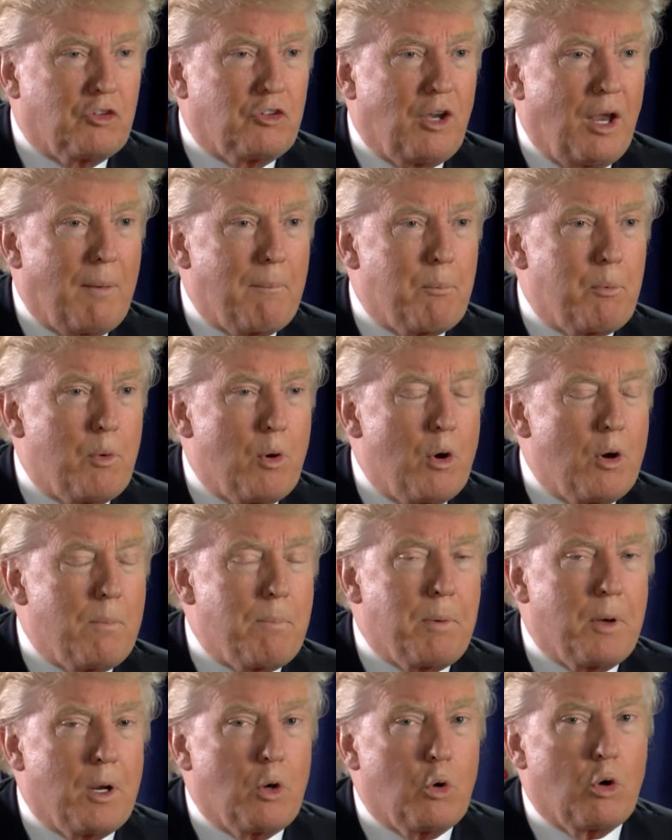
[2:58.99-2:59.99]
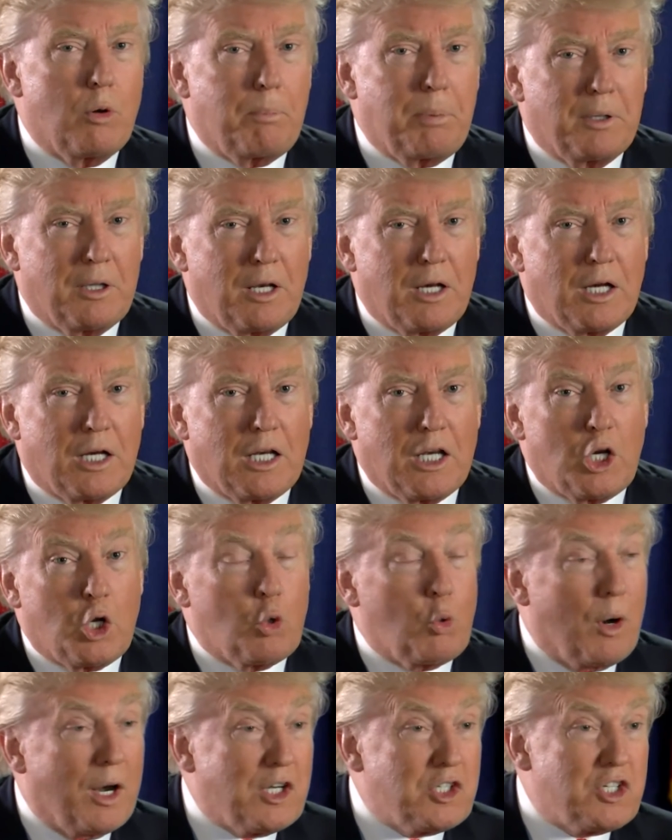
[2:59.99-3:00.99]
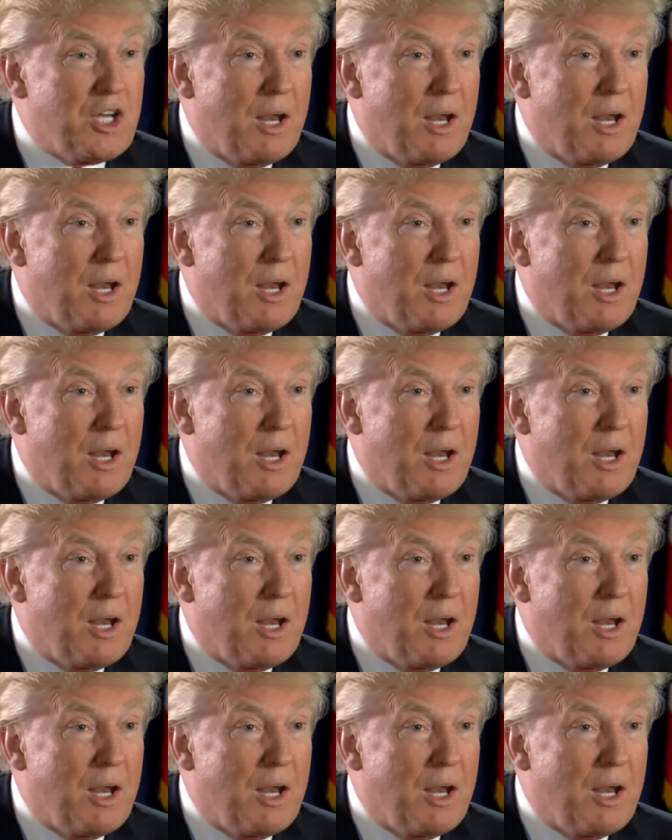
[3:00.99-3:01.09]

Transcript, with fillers: standpoint, but or a politically correct